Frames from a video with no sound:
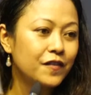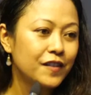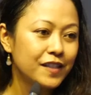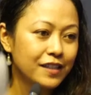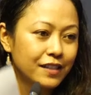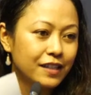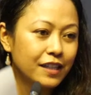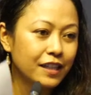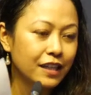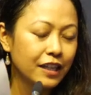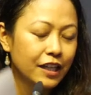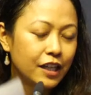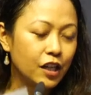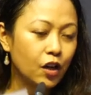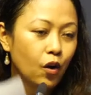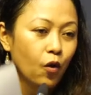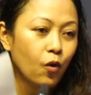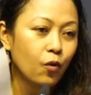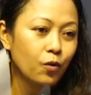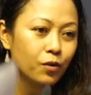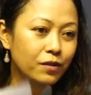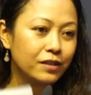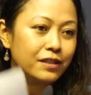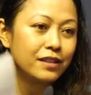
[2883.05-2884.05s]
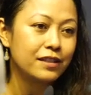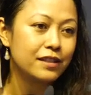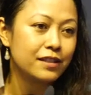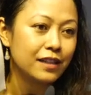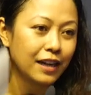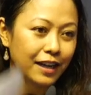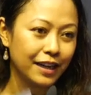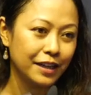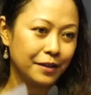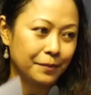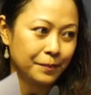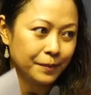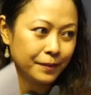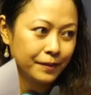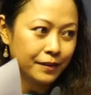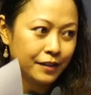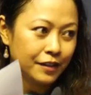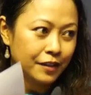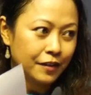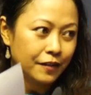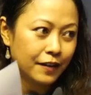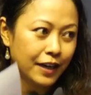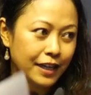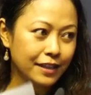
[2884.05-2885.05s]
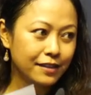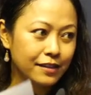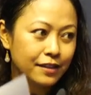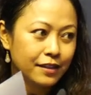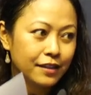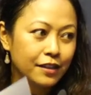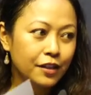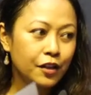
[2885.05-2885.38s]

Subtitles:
physically all the time, right?